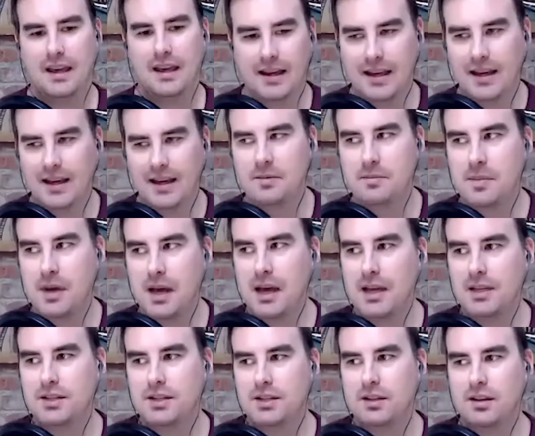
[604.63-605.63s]
can't
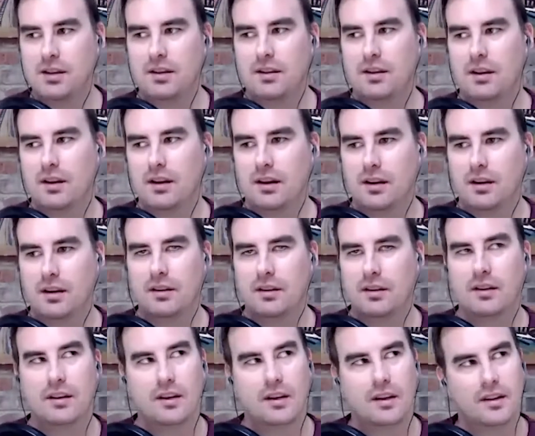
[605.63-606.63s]
imagine the
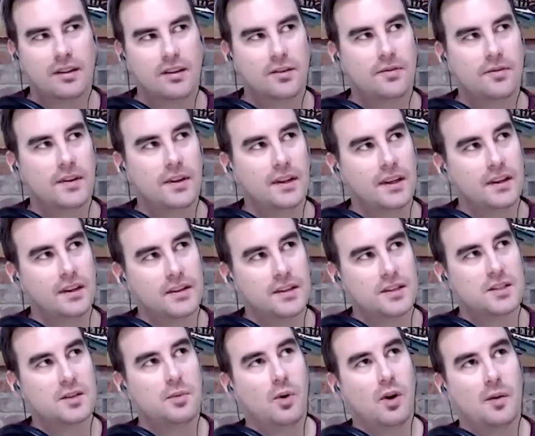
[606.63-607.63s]
the feeling of
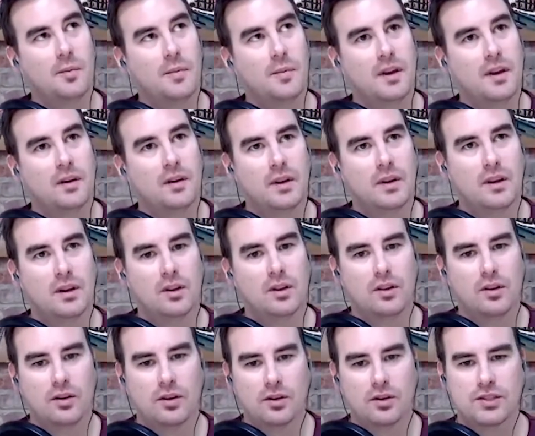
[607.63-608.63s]
disappointment when you,
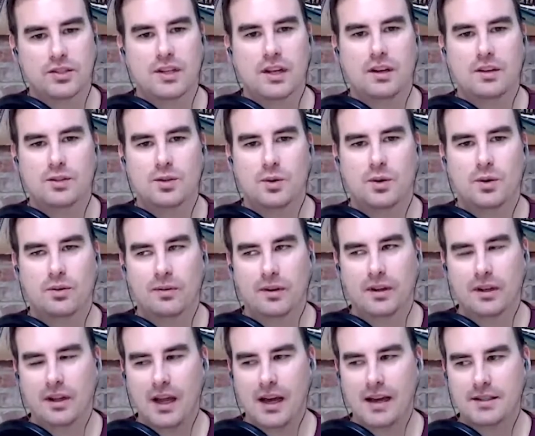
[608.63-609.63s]
your sales org
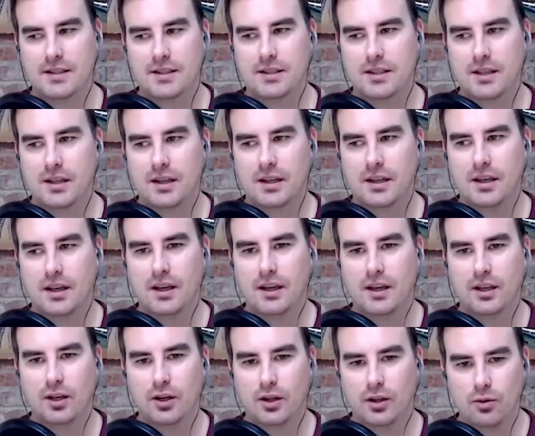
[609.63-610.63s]
realizes that
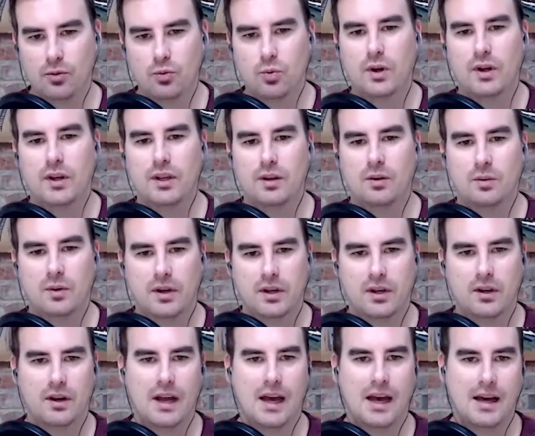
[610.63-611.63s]
you know you work you're
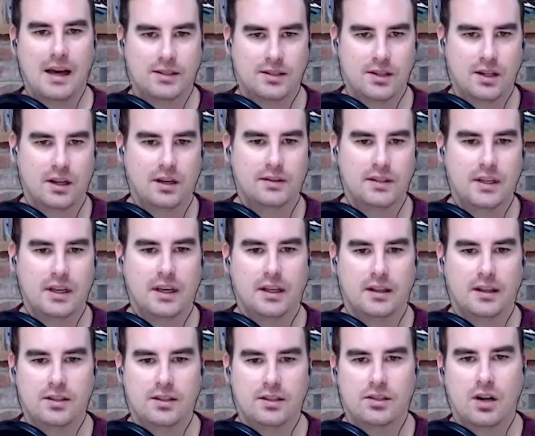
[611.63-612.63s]
working your ass off to
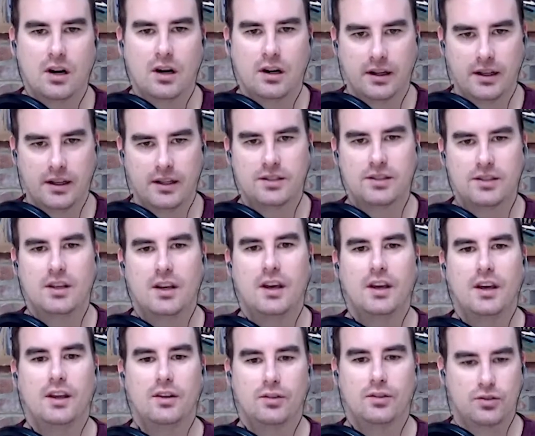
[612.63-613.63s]
hit these targets.
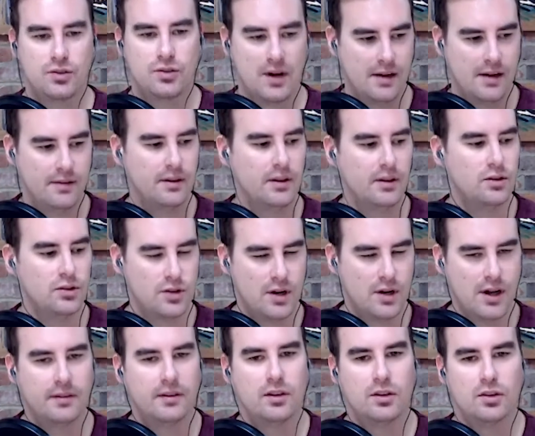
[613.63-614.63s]
You're driving, you're
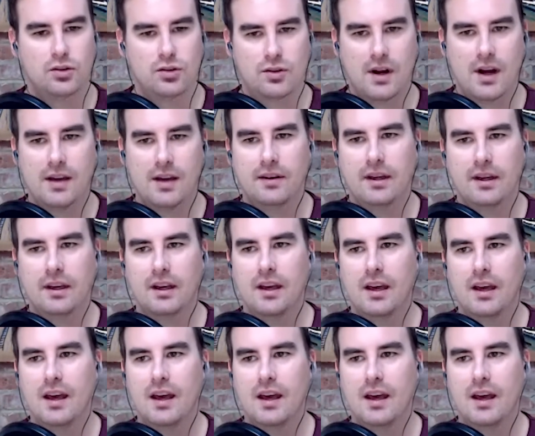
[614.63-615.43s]
driving, you're driving,